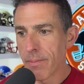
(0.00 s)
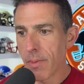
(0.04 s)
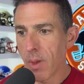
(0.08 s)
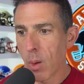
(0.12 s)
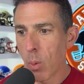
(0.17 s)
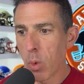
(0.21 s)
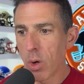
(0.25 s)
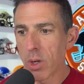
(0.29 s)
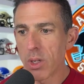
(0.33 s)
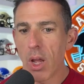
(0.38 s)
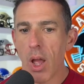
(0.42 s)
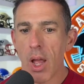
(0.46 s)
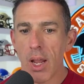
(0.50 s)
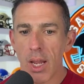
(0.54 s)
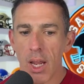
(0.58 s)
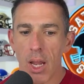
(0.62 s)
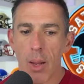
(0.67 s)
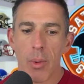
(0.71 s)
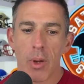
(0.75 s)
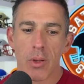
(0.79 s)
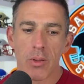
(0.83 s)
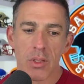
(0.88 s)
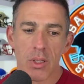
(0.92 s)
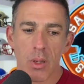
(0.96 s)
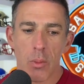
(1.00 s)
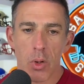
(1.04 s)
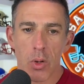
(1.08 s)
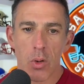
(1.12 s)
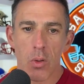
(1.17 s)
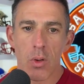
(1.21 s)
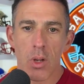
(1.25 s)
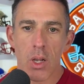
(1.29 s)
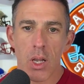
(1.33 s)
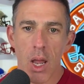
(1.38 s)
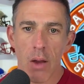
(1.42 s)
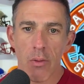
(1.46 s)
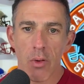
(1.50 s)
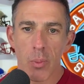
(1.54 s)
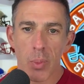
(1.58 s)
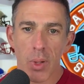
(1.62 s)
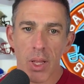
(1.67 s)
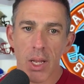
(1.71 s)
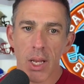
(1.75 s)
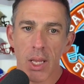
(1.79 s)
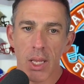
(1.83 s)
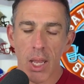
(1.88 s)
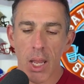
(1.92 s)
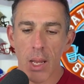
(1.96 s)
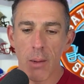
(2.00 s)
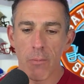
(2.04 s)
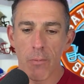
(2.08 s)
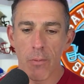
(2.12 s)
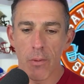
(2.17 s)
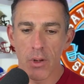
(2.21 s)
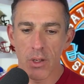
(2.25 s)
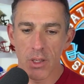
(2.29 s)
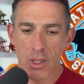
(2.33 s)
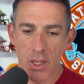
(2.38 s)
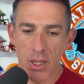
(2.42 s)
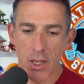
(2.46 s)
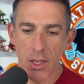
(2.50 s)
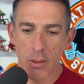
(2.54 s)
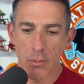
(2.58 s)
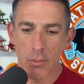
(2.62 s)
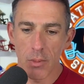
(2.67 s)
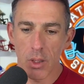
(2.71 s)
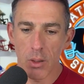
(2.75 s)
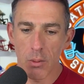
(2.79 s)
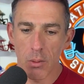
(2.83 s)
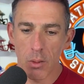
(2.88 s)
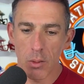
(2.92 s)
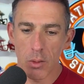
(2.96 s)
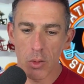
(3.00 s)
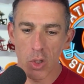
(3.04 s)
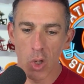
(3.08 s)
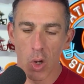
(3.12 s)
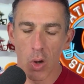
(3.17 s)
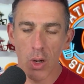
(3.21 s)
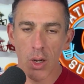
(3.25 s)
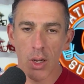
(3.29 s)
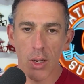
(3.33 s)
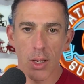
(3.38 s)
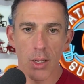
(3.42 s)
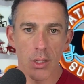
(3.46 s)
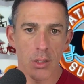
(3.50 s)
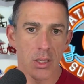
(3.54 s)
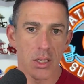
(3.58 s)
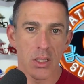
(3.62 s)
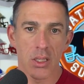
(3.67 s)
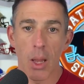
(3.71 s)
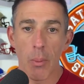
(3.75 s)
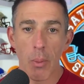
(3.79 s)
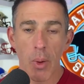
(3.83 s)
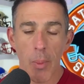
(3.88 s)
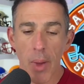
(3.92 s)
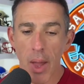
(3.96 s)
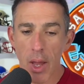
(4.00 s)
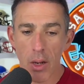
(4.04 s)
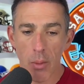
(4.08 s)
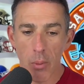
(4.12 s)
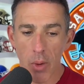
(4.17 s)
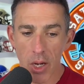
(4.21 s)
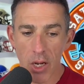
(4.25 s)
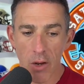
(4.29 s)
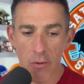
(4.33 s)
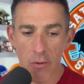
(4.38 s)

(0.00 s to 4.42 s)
we're talking about someone who never played a game for a team, took some amount of money